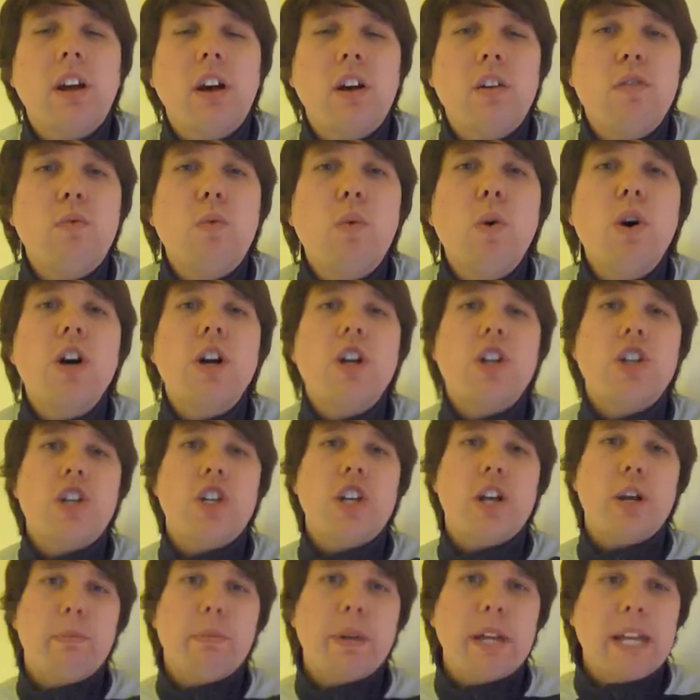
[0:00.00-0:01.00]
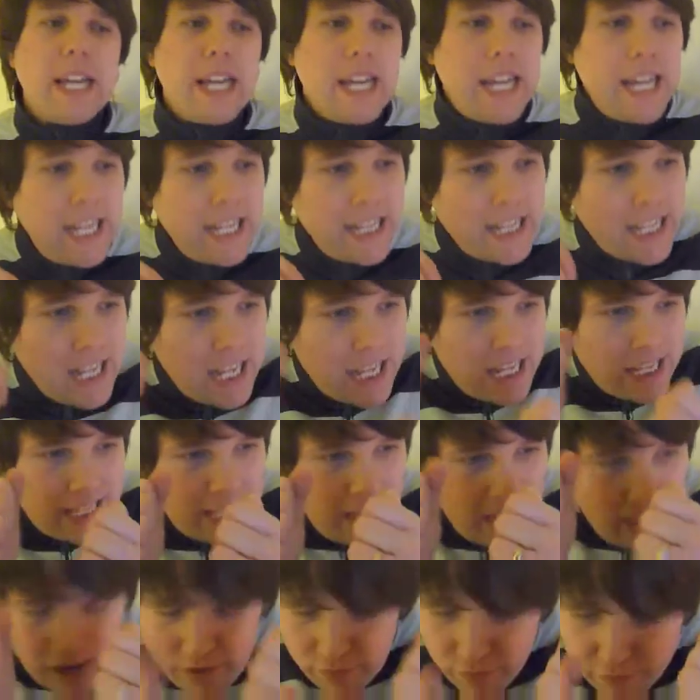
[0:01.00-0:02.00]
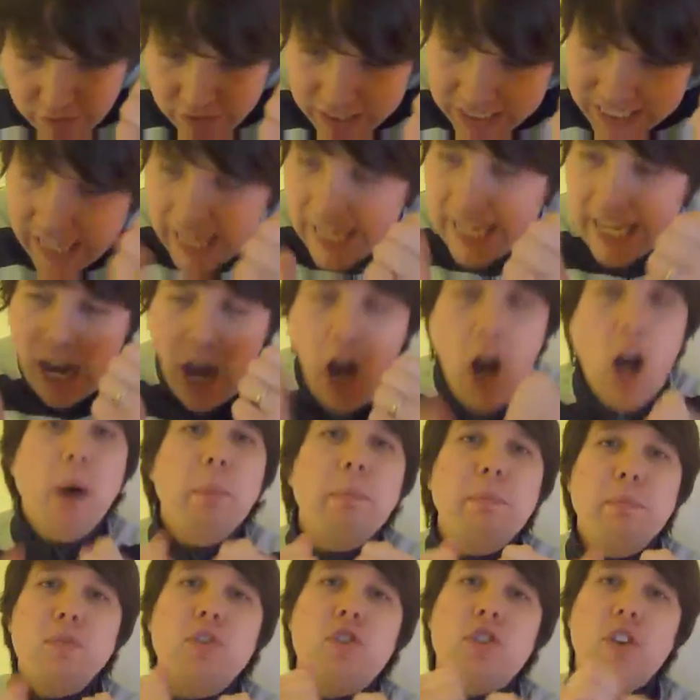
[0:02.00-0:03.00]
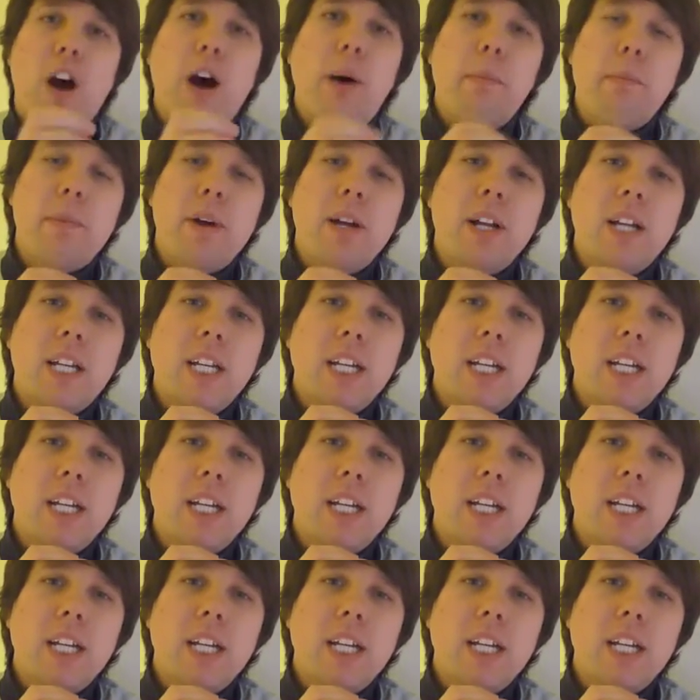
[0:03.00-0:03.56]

of worship in the everyday humdrum